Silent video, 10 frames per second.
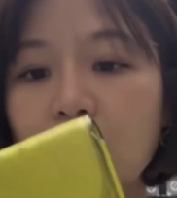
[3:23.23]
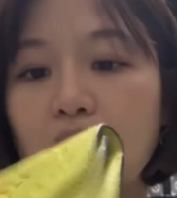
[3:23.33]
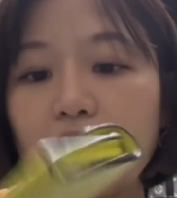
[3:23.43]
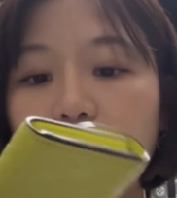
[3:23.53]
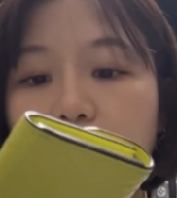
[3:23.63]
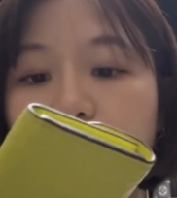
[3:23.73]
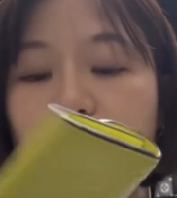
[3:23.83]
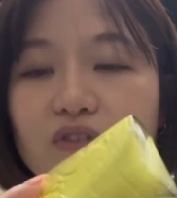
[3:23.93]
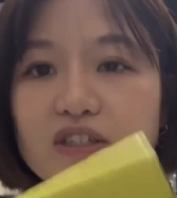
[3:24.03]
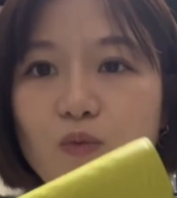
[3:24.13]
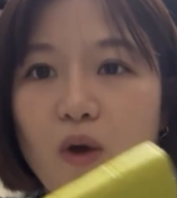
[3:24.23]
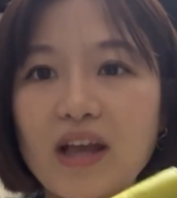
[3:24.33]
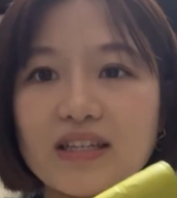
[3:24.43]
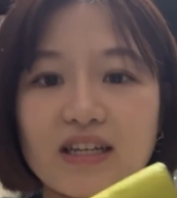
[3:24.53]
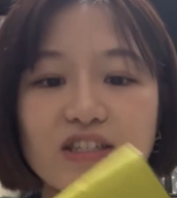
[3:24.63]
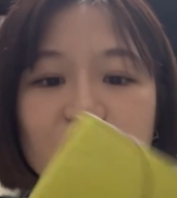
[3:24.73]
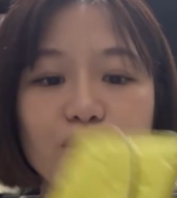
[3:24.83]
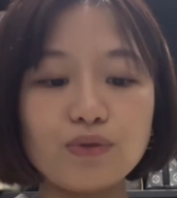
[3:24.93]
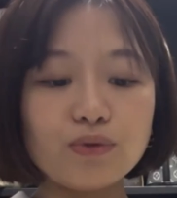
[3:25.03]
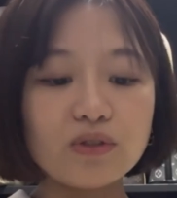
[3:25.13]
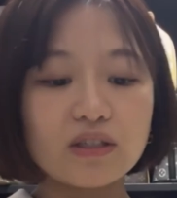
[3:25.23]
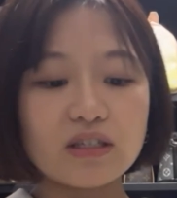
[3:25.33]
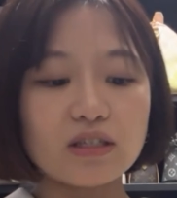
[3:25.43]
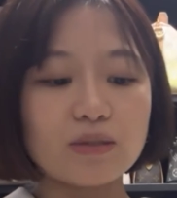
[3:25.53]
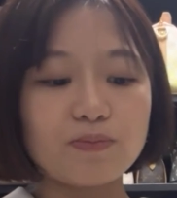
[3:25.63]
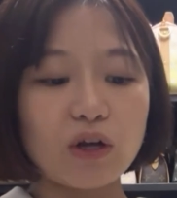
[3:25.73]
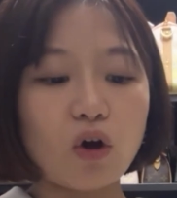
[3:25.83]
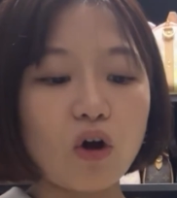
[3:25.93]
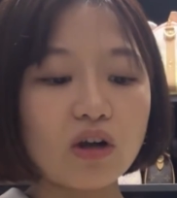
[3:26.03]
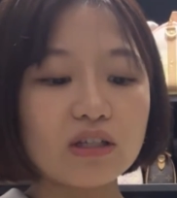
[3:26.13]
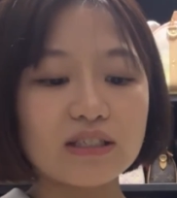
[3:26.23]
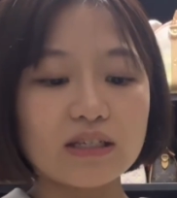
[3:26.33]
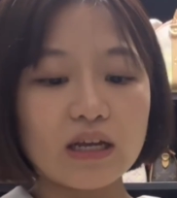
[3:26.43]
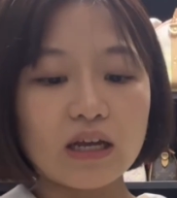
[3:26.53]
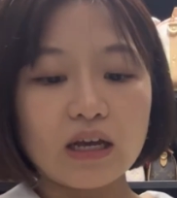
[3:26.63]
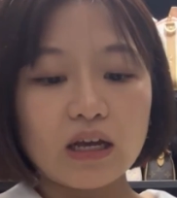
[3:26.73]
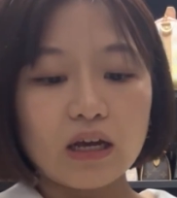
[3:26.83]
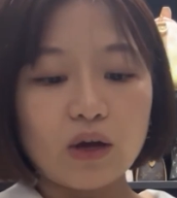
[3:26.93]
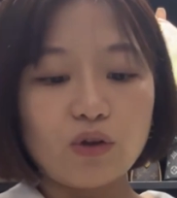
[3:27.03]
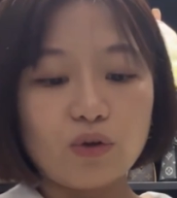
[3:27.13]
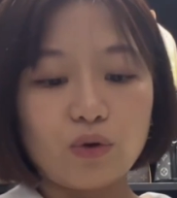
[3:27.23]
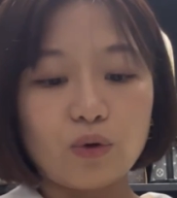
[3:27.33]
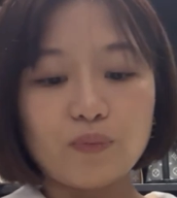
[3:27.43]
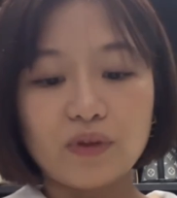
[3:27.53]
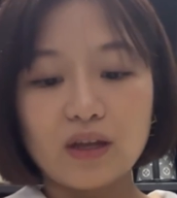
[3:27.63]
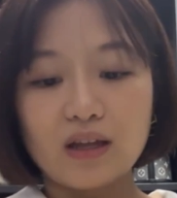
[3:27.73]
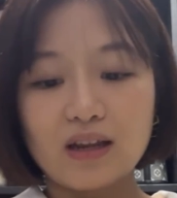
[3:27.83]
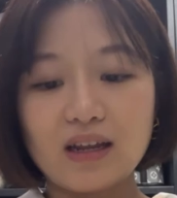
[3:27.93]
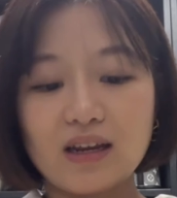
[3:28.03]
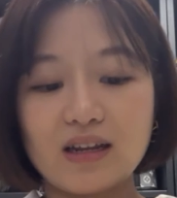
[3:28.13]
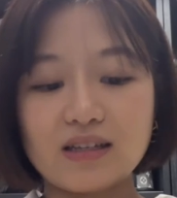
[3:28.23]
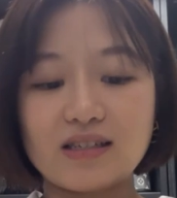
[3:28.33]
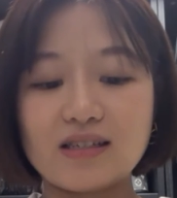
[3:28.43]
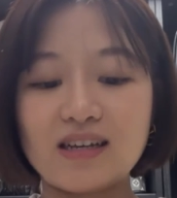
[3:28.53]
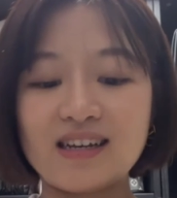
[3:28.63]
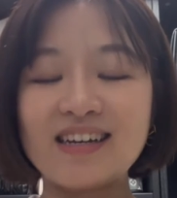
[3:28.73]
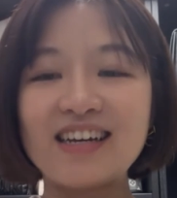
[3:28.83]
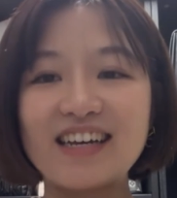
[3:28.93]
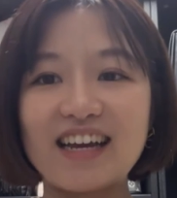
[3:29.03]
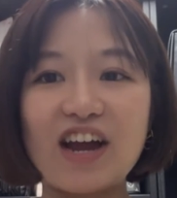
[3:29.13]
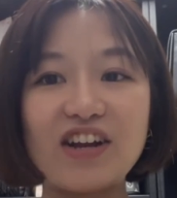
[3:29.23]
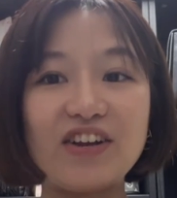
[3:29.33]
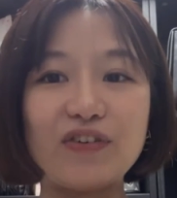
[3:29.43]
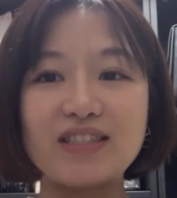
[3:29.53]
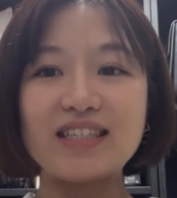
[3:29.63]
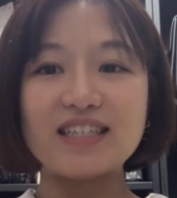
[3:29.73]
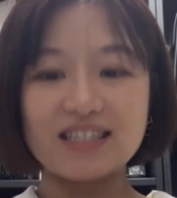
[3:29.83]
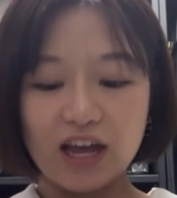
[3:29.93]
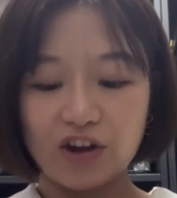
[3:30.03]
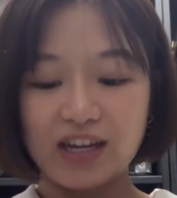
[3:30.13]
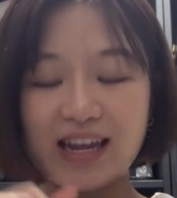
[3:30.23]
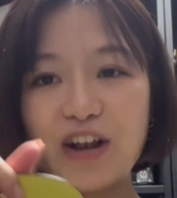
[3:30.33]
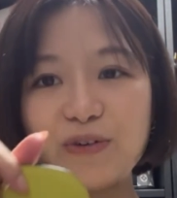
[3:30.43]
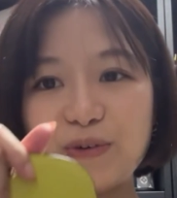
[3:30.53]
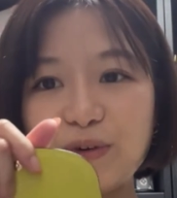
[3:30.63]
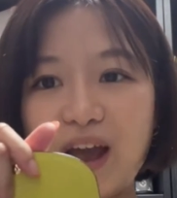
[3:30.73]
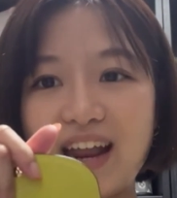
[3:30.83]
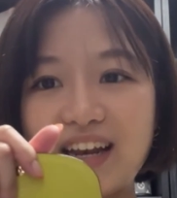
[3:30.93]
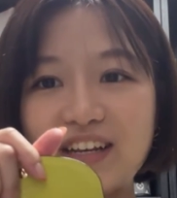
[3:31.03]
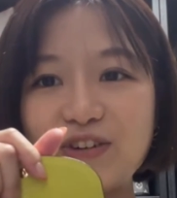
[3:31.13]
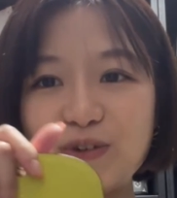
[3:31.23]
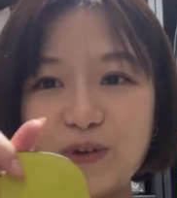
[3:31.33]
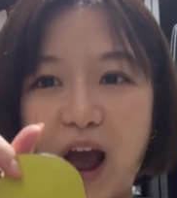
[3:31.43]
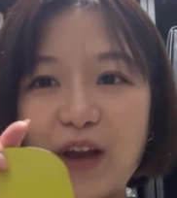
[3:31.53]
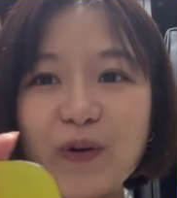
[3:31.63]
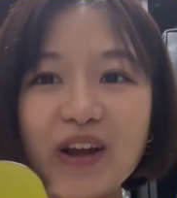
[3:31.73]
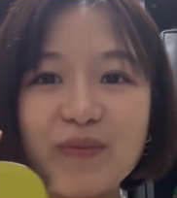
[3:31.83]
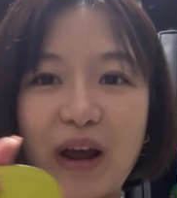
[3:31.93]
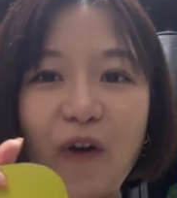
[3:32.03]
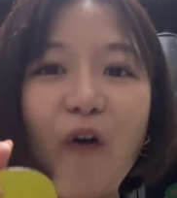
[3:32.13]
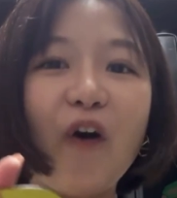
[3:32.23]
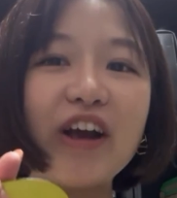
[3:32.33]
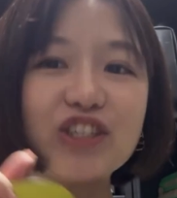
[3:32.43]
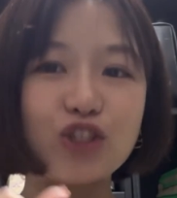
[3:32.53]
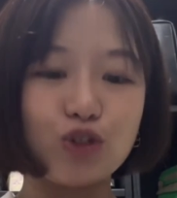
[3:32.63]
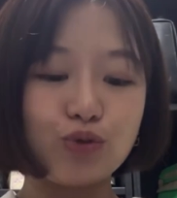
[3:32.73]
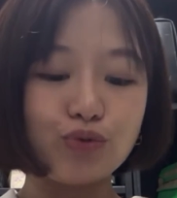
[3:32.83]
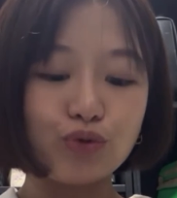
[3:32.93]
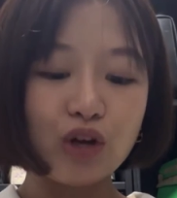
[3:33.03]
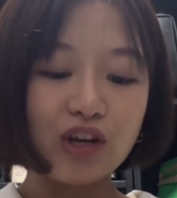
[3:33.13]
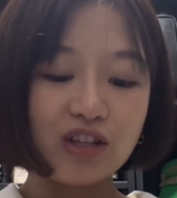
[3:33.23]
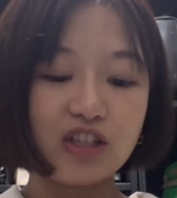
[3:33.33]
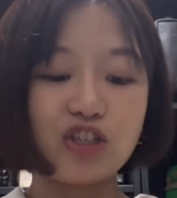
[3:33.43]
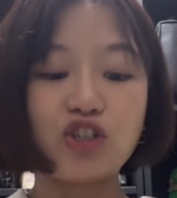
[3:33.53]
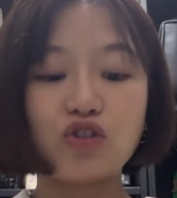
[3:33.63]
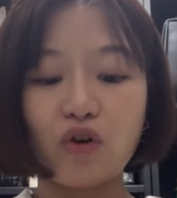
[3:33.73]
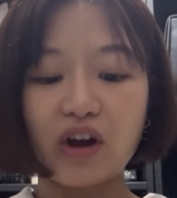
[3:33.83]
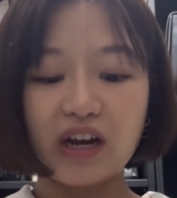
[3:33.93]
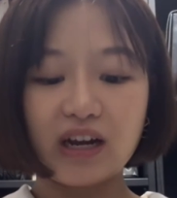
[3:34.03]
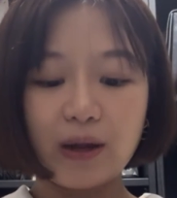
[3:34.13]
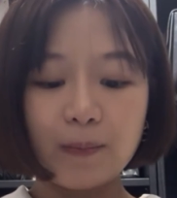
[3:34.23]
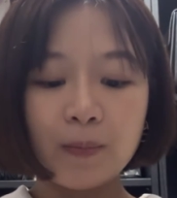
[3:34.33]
The reason why it's lesser used is because it's kind of yellow, and I don't want my coins to destroy it.